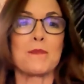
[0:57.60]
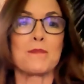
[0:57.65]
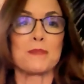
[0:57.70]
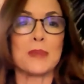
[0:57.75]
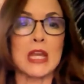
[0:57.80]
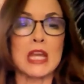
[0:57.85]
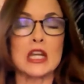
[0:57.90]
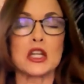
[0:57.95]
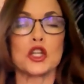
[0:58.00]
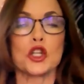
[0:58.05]

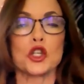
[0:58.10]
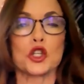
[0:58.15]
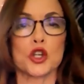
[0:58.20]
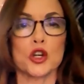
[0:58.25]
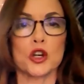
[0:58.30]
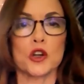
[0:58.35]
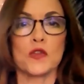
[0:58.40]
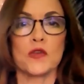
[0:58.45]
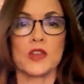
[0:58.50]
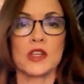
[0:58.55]
Be sure
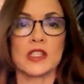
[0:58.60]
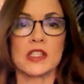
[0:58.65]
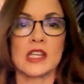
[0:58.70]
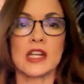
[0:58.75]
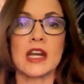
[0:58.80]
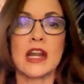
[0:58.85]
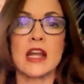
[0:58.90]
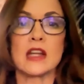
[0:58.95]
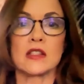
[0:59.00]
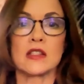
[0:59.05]
to visit
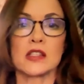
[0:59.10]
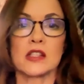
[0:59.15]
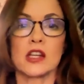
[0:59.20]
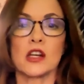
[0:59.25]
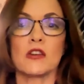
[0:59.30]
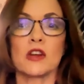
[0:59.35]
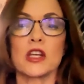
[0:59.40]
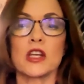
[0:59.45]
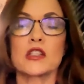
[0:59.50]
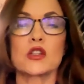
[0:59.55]

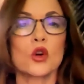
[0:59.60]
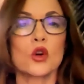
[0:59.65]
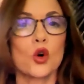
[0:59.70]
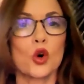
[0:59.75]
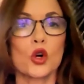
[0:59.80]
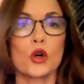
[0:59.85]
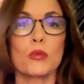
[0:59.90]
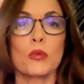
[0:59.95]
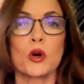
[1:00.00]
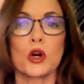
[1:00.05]
NCRA's Court
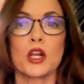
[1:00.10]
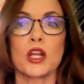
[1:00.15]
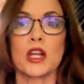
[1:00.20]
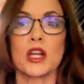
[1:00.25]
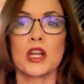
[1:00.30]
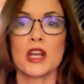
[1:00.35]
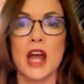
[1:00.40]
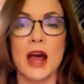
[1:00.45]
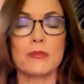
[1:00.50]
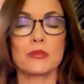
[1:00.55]
Reporting and
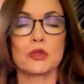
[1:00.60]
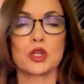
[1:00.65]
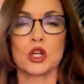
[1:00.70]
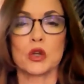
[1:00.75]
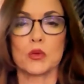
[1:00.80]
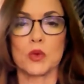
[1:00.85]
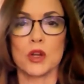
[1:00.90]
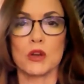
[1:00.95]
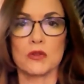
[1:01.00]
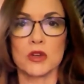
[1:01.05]
Captioning
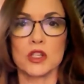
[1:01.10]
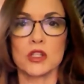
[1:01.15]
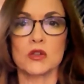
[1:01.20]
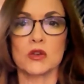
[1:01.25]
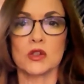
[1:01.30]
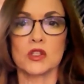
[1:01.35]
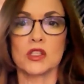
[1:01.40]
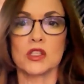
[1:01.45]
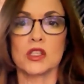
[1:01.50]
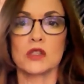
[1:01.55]
Week
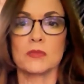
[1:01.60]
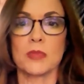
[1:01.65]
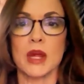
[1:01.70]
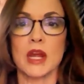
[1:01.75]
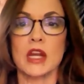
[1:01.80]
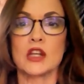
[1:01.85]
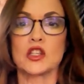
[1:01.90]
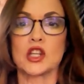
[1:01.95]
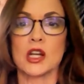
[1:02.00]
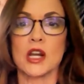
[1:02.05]
resources
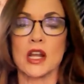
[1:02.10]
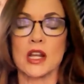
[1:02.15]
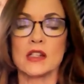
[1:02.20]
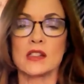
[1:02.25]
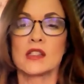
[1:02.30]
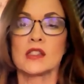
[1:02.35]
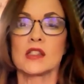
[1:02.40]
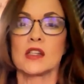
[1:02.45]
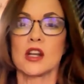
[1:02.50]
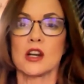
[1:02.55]
page at
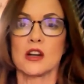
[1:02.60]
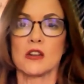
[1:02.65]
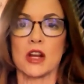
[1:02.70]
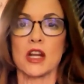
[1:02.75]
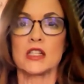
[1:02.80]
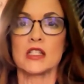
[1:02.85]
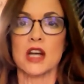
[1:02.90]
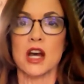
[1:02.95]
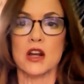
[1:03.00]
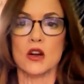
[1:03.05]

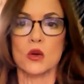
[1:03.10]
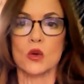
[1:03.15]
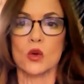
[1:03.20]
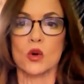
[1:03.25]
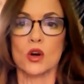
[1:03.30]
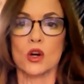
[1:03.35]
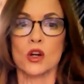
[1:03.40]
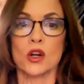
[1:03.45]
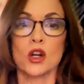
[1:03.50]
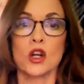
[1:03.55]

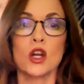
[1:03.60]
ncra.org,